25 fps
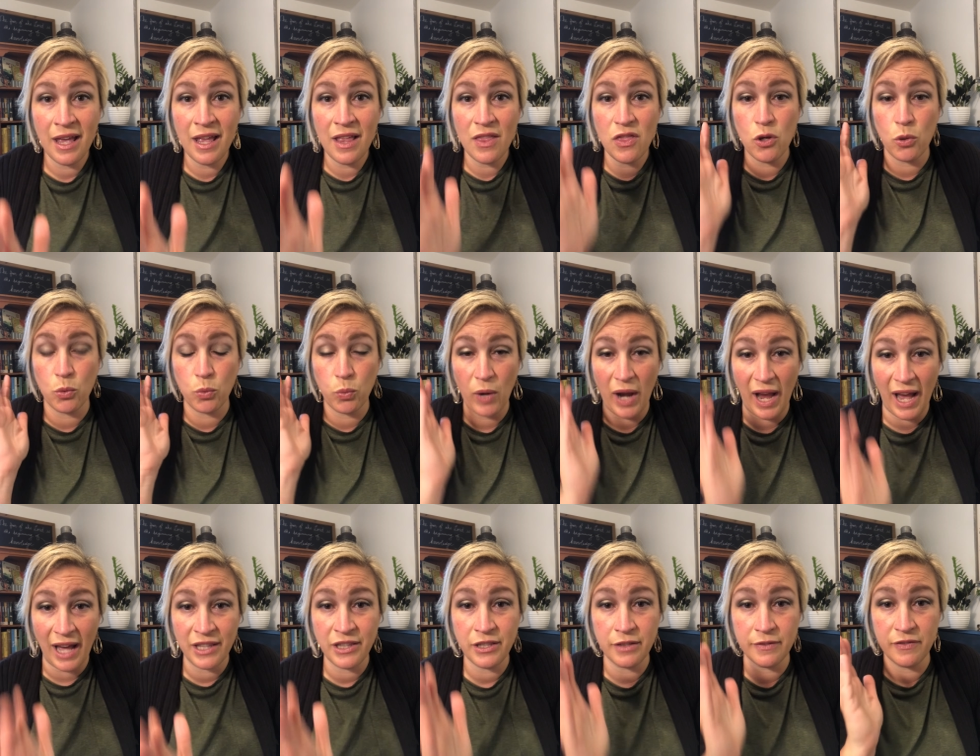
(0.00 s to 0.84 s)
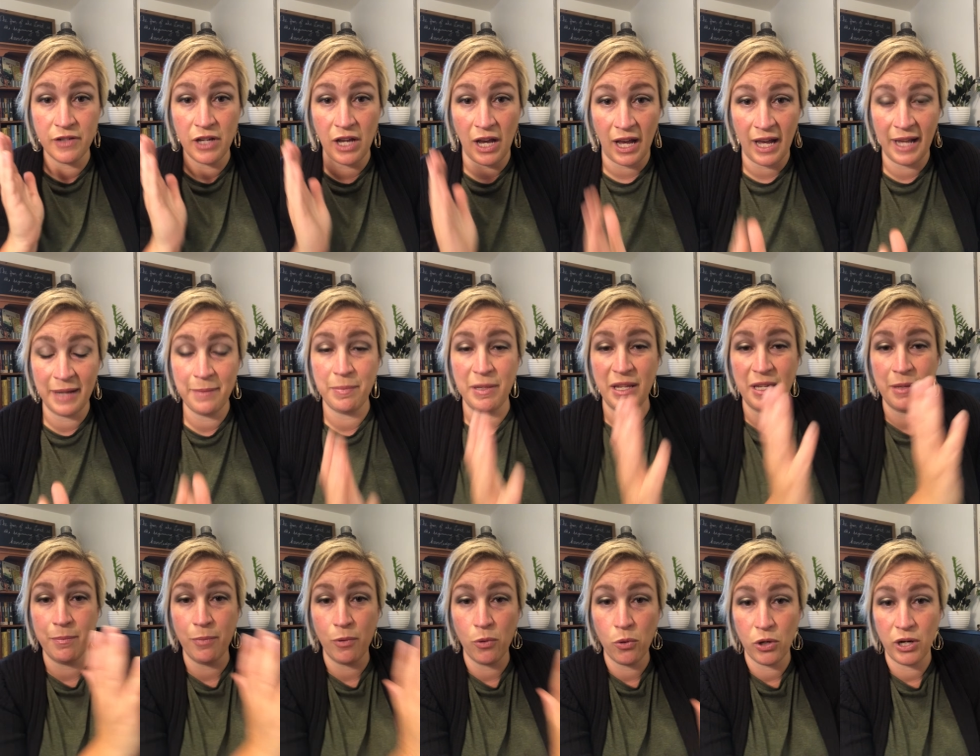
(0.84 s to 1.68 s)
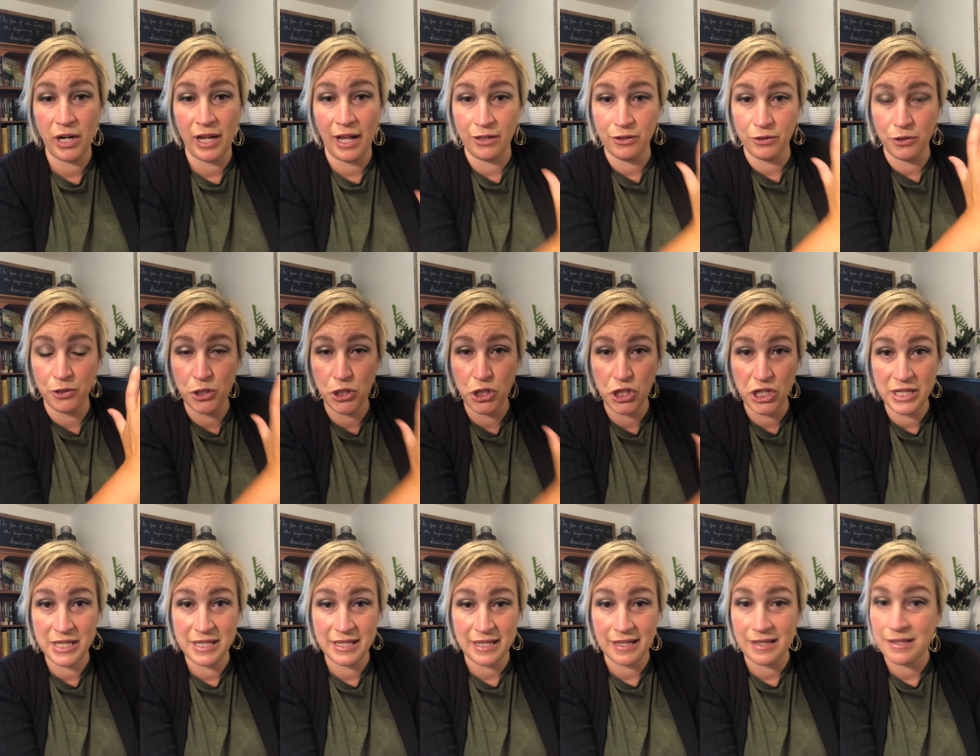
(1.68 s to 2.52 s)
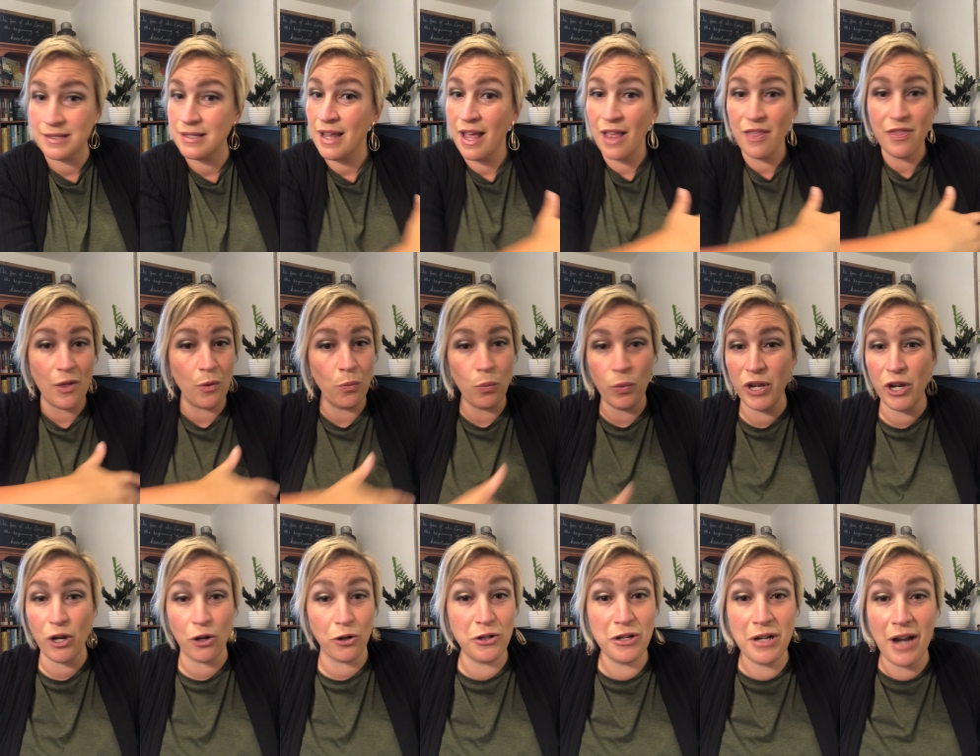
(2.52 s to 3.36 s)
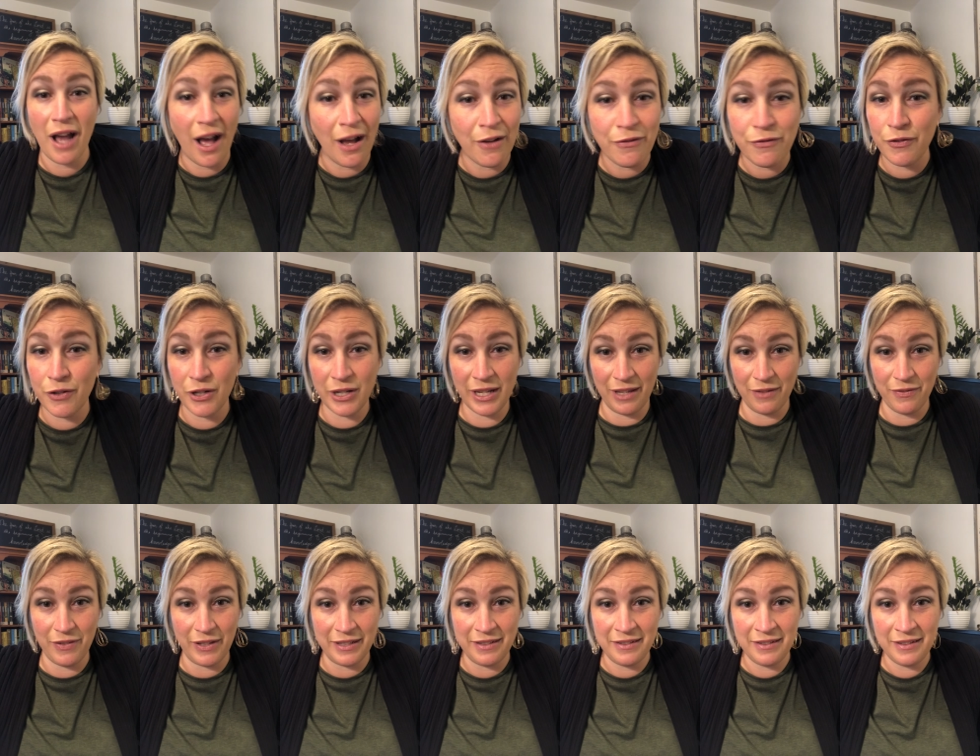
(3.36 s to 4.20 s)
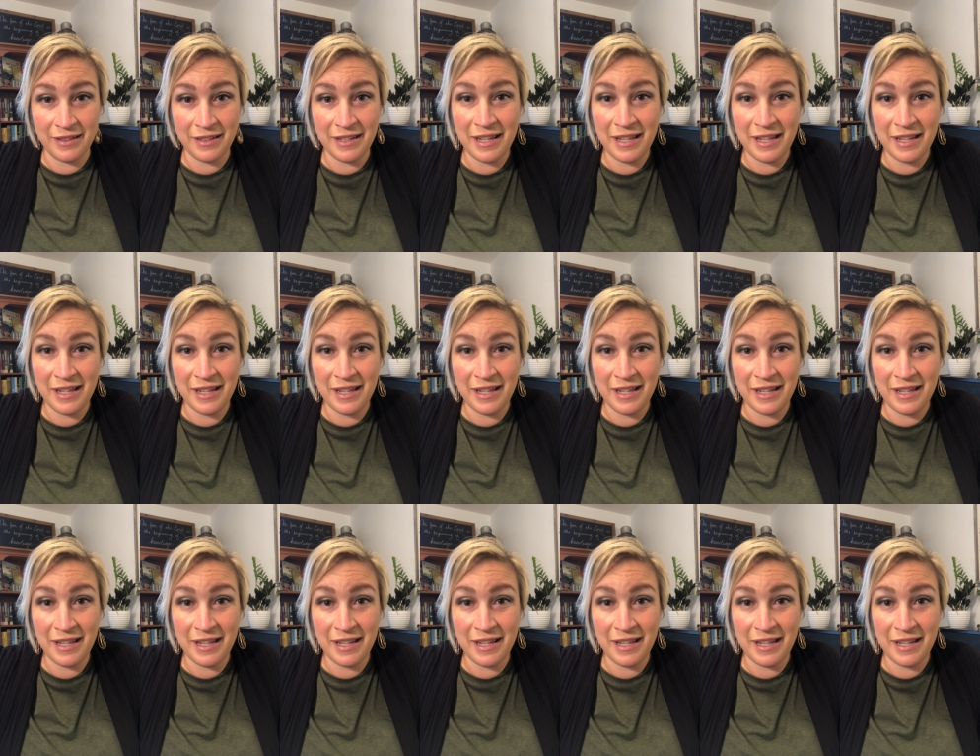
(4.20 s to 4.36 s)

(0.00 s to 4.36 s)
the wrath of God being poured out on Jesus, then we are not forgiven.